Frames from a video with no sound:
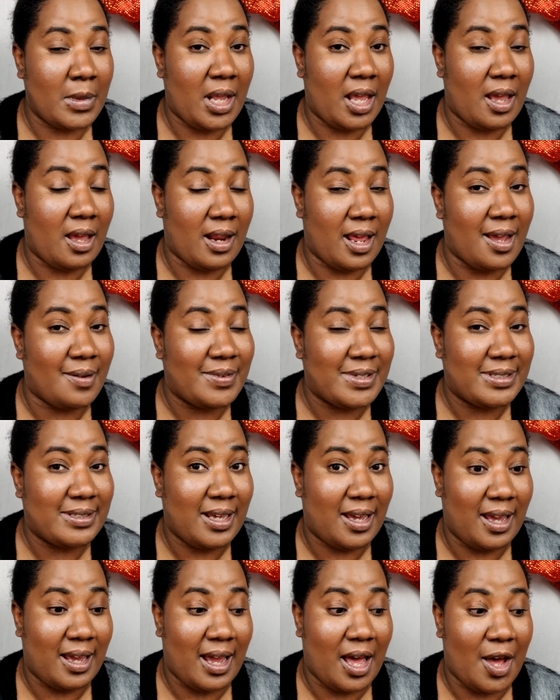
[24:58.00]
And I have to
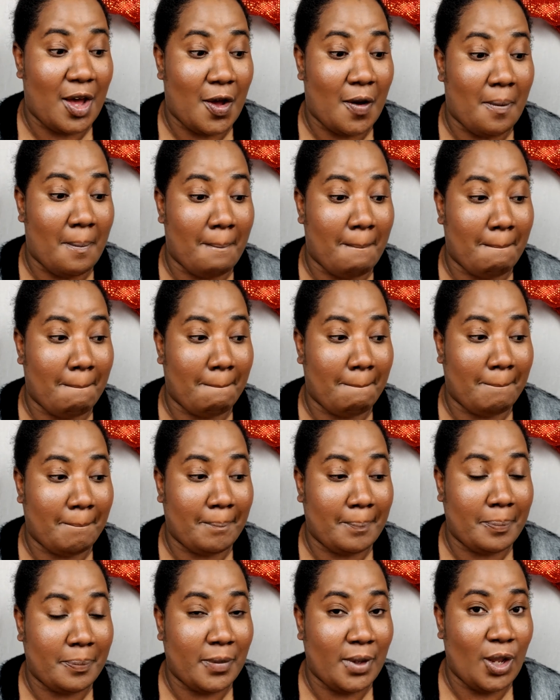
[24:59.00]
say,
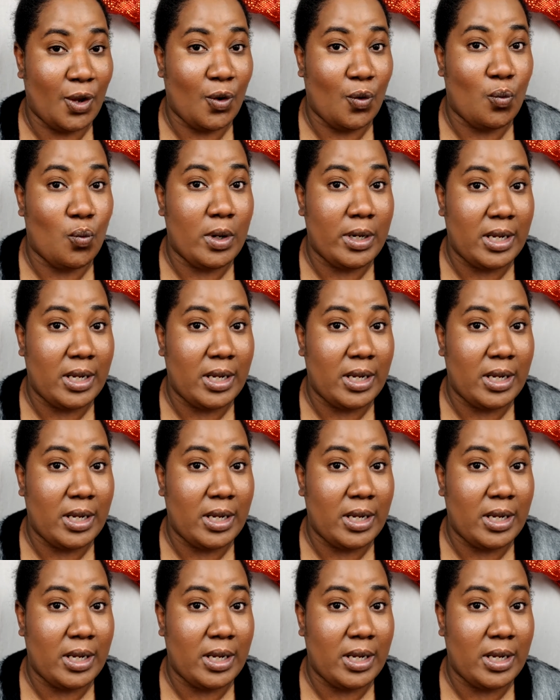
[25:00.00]
we